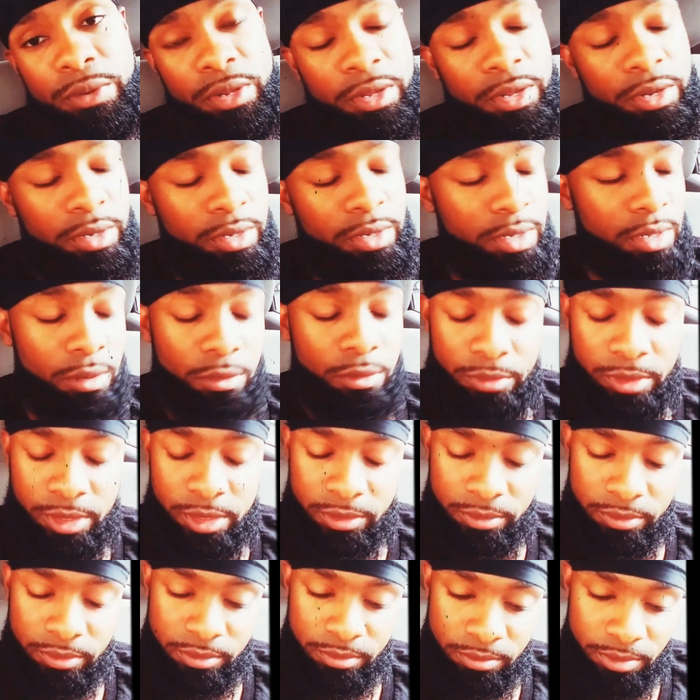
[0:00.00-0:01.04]
now, I don't know,
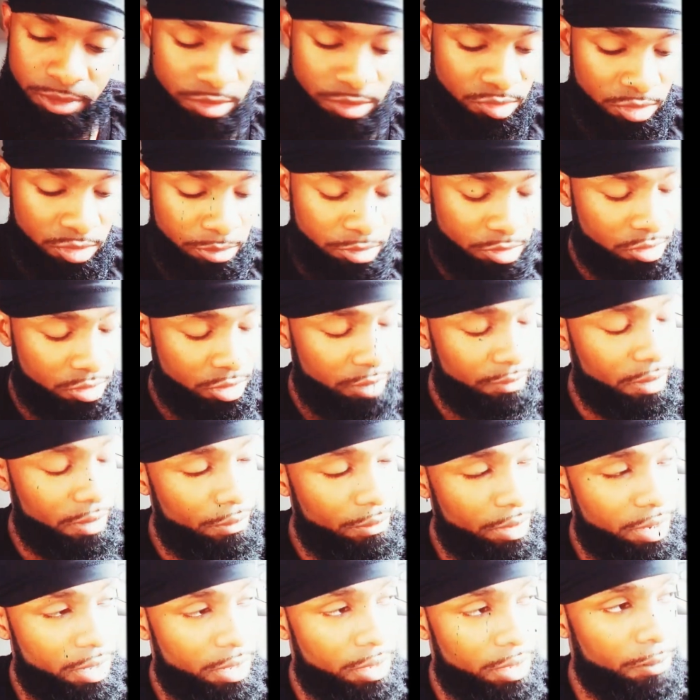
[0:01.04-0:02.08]
but some of the stuff I
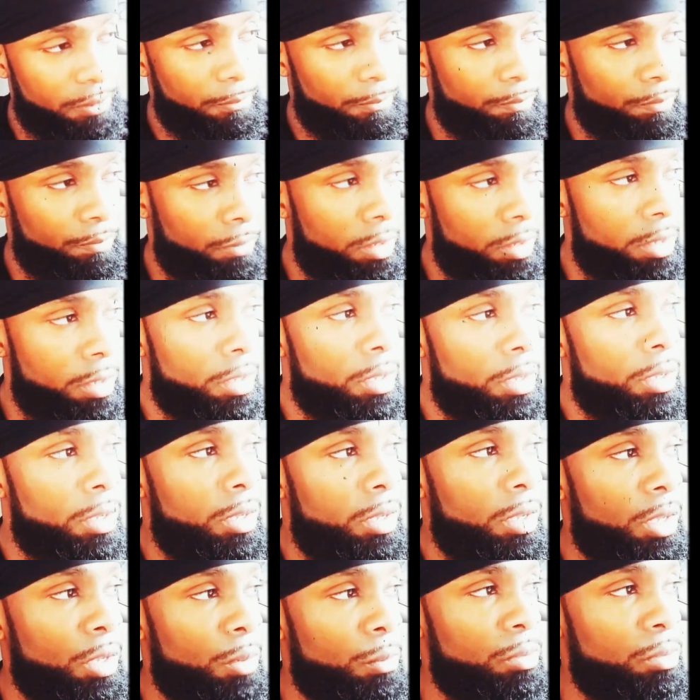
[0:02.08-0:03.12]
read.
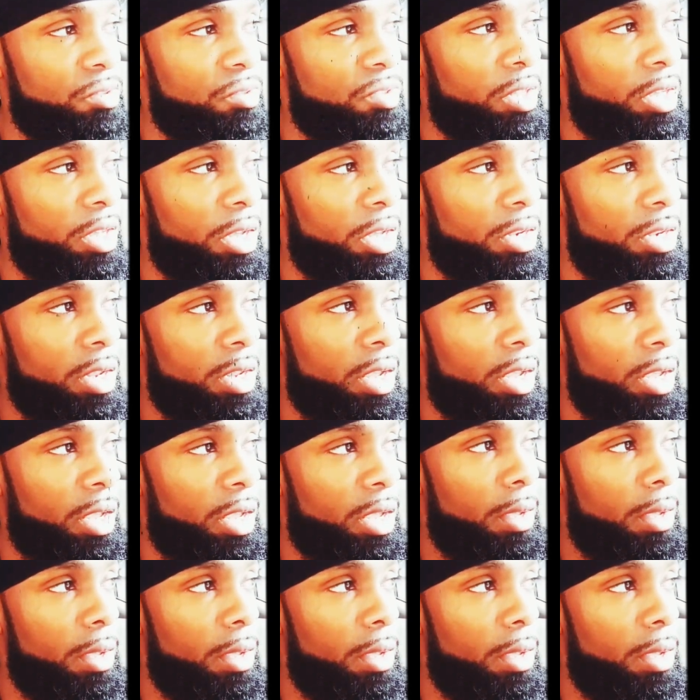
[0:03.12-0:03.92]
It was said that